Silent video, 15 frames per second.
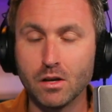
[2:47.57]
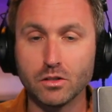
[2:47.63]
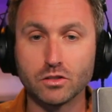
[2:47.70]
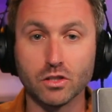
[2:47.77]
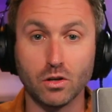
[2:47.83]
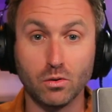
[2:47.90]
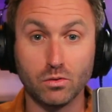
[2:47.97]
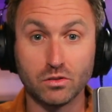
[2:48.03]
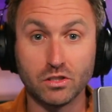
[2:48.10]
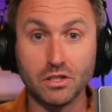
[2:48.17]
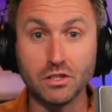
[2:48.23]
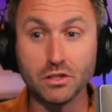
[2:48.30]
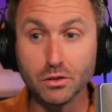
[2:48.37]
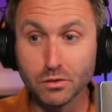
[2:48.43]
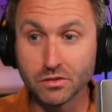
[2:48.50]
So
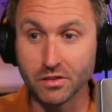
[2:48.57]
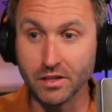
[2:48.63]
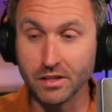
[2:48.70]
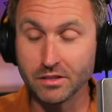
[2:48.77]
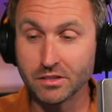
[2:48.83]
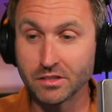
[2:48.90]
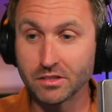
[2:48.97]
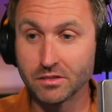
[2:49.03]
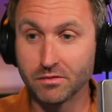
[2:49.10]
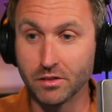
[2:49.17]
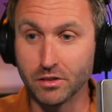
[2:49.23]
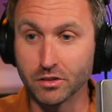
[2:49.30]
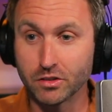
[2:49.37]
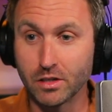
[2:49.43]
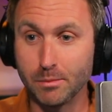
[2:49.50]
to use this,
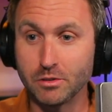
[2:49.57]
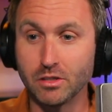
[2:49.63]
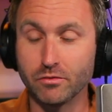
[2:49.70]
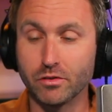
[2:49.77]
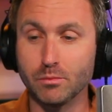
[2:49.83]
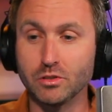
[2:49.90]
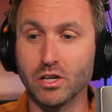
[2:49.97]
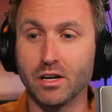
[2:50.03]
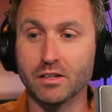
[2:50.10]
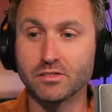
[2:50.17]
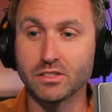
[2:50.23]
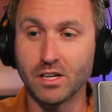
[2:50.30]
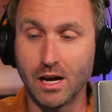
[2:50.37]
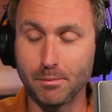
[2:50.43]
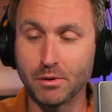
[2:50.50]
the description from
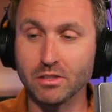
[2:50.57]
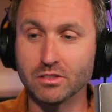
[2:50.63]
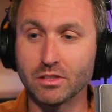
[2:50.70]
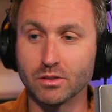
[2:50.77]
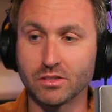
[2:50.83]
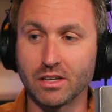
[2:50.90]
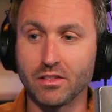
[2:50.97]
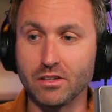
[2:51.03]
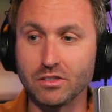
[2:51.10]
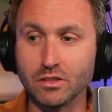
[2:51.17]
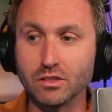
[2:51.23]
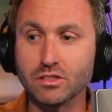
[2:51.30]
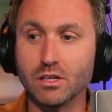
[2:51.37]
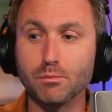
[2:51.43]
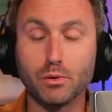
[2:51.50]
Johns Hopkins goes like this.
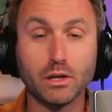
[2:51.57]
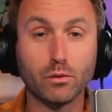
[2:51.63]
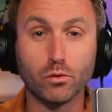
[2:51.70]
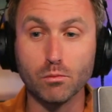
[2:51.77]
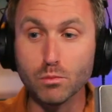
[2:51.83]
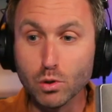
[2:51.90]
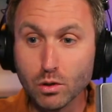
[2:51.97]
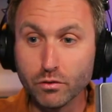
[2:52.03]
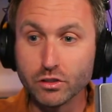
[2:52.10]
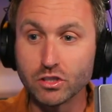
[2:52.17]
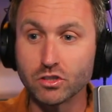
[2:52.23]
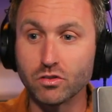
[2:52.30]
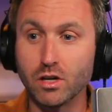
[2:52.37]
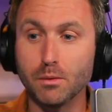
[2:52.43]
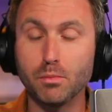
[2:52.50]
You simply remove a
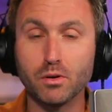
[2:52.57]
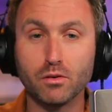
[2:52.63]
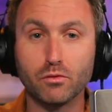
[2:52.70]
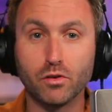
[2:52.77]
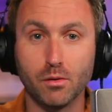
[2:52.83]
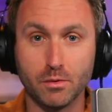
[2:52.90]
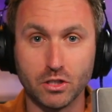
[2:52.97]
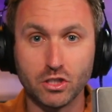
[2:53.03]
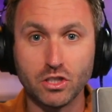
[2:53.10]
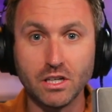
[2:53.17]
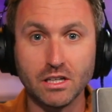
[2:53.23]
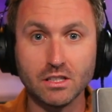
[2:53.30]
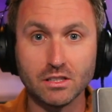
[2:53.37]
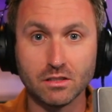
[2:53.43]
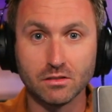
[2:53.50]
strip from a
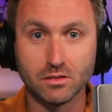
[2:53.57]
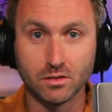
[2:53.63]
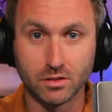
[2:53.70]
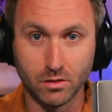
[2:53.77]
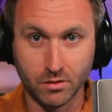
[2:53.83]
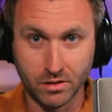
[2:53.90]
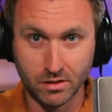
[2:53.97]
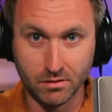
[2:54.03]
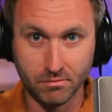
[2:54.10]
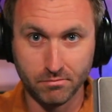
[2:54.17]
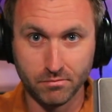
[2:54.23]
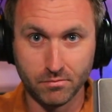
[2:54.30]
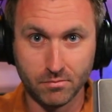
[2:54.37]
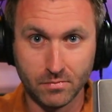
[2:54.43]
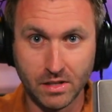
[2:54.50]
sheet. So the
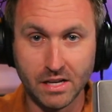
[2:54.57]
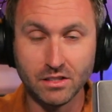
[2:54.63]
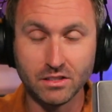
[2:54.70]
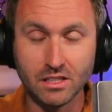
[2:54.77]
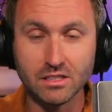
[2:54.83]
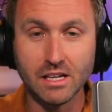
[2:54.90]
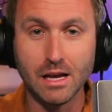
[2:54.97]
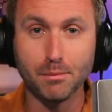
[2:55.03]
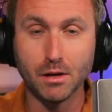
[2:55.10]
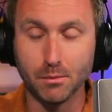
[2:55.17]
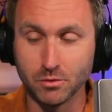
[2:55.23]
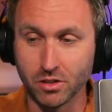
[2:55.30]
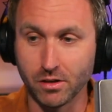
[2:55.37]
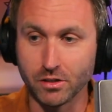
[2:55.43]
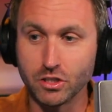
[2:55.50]
Tastee Tape
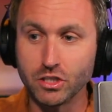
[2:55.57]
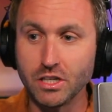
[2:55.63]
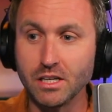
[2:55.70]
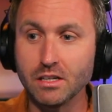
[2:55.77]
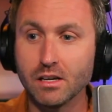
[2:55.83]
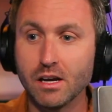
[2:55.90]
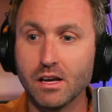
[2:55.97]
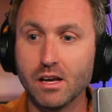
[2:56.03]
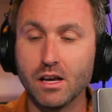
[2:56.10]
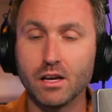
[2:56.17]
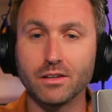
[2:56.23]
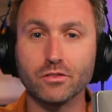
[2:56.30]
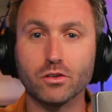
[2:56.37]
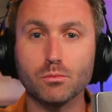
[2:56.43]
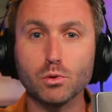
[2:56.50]
comes on a sheet.
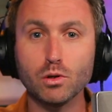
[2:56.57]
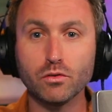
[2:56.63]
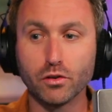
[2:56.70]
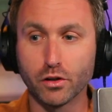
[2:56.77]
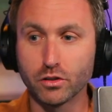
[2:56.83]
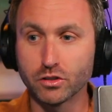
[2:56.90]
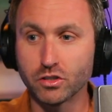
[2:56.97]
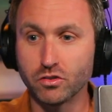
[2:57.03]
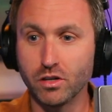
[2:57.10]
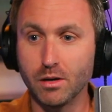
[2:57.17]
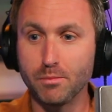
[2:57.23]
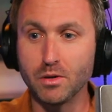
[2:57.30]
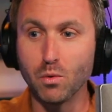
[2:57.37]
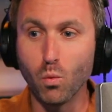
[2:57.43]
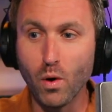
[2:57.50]
You remove a little
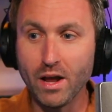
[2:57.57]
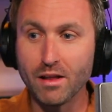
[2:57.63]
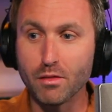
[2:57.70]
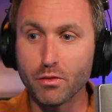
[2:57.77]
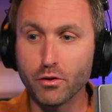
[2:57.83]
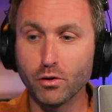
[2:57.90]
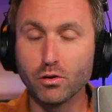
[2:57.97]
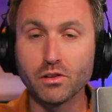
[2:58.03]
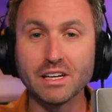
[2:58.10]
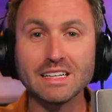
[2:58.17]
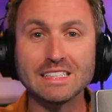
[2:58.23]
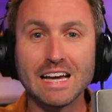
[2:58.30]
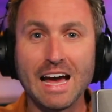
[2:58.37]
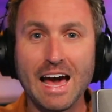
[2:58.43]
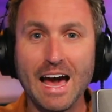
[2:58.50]
strip. You wet it
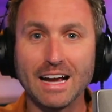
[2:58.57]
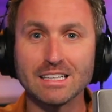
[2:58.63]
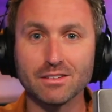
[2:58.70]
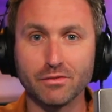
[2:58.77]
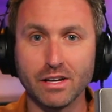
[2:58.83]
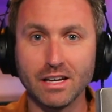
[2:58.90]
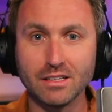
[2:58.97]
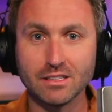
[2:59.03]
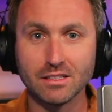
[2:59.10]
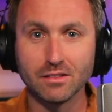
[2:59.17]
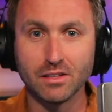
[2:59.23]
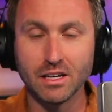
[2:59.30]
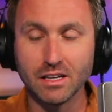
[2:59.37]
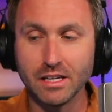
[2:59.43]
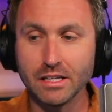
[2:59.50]
thoroughly to activate
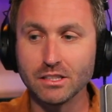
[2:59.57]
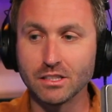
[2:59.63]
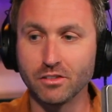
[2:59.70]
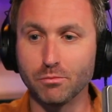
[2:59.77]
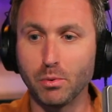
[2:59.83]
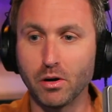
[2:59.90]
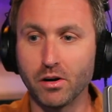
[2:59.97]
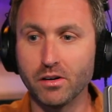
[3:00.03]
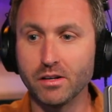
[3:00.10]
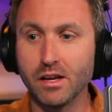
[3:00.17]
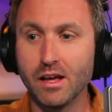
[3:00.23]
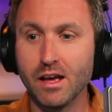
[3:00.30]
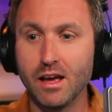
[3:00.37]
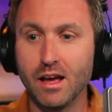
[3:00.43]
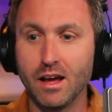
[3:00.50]
the adhesive part.
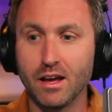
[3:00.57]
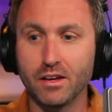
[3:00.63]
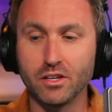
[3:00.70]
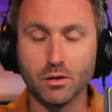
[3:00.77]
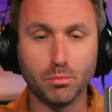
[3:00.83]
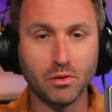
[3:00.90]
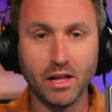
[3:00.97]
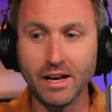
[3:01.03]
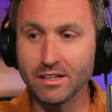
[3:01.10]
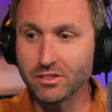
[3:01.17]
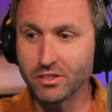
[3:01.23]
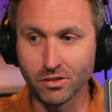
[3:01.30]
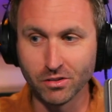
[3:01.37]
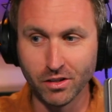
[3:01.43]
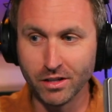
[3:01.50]
You apply
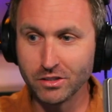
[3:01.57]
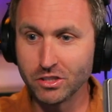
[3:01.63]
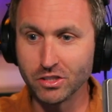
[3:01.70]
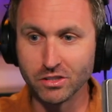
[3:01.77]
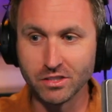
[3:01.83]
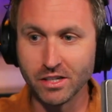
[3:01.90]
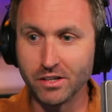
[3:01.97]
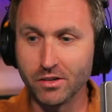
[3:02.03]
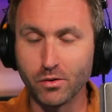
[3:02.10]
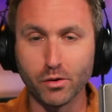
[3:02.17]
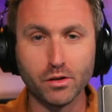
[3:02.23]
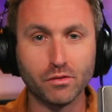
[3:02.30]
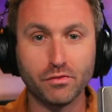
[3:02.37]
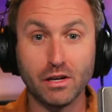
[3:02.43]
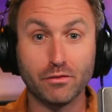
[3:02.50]
your lunch or dinner
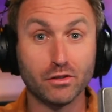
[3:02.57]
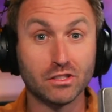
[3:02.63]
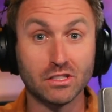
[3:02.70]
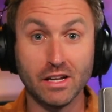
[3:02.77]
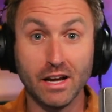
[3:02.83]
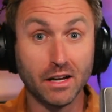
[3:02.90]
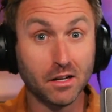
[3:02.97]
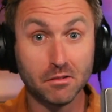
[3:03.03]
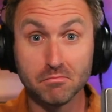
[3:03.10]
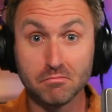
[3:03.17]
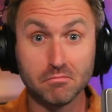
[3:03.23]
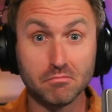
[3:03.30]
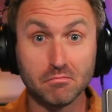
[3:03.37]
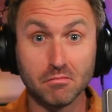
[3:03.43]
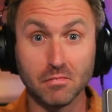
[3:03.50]
or your favorite snack.
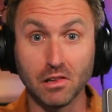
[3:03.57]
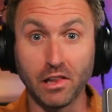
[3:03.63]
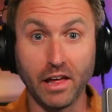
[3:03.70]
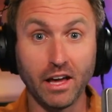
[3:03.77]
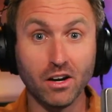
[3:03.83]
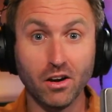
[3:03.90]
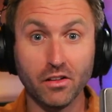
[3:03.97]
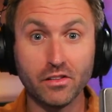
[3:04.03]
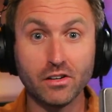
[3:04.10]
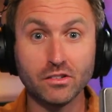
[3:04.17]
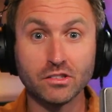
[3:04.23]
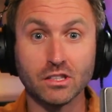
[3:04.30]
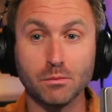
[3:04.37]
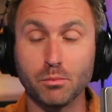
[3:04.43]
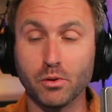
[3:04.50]
Lay it on there.
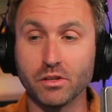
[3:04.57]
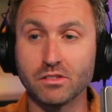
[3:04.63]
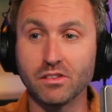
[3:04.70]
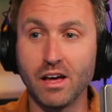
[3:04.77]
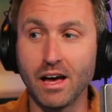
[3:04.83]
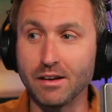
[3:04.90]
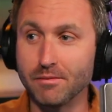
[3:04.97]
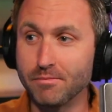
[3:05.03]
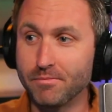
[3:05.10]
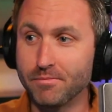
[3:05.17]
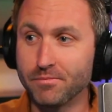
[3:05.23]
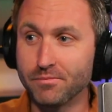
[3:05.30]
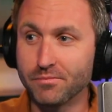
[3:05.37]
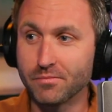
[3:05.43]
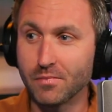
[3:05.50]
Simple as that.
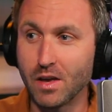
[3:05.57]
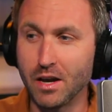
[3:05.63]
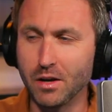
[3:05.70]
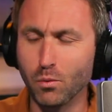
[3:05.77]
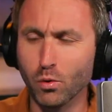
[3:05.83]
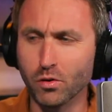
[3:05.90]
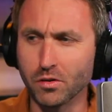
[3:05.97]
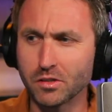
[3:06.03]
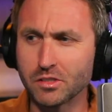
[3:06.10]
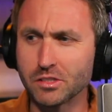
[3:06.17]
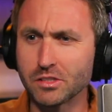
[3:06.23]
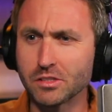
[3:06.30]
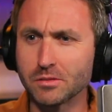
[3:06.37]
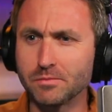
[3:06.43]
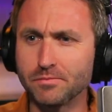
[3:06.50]
And it
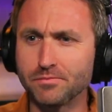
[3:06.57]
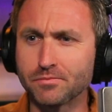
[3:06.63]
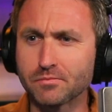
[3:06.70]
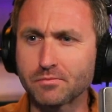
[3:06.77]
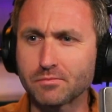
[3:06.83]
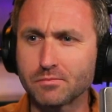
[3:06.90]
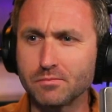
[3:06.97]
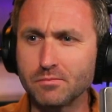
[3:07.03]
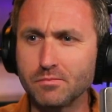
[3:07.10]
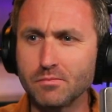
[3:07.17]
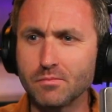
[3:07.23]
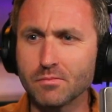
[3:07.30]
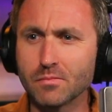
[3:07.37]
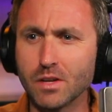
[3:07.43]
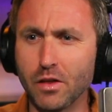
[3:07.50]
works.
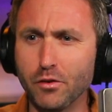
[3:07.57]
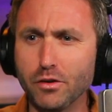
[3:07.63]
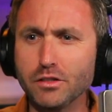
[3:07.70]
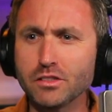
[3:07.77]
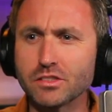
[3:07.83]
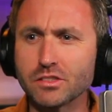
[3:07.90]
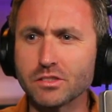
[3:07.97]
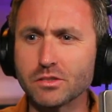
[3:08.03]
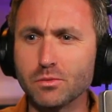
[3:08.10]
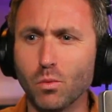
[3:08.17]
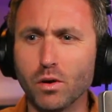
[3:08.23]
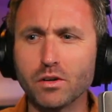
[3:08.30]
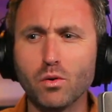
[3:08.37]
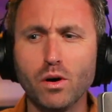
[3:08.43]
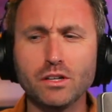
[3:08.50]
Now, there is
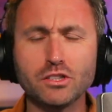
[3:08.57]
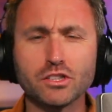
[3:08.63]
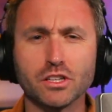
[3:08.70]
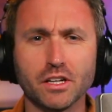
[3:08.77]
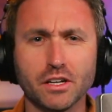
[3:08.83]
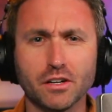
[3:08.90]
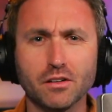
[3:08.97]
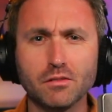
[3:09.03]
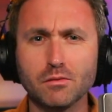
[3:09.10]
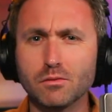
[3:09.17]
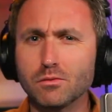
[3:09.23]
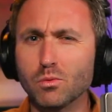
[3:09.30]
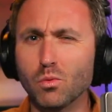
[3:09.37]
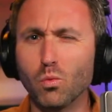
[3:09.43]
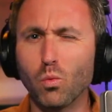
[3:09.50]
one question here.
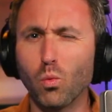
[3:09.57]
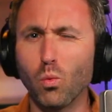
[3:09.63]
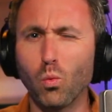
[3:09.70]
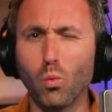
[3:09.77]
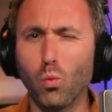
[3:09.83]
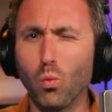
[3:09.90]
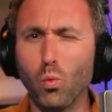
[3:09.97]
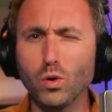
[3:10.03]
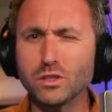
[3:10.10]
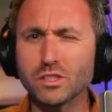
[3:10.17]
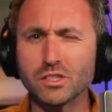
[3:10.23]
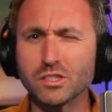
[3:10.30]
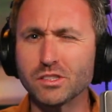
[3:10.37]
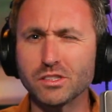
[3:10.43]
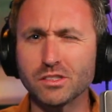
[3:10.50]

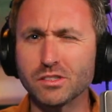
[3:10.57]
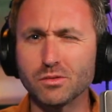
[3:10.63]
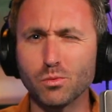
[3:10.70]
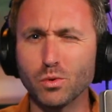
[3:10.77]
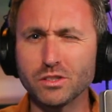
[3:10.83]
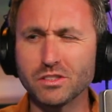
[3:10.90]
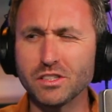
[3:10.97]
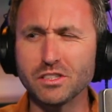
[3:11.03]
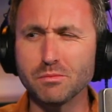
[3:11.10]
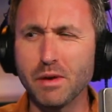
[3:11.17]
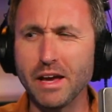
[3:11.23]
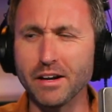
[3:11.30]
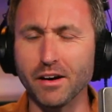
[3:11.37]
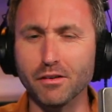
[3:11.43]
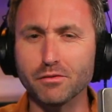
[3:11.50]
What's this
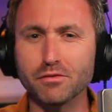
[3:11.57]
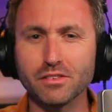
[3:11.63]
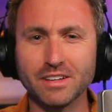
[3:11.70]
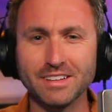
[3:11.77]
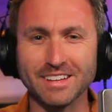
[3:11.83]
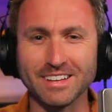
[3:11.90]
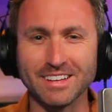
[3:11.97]
made of?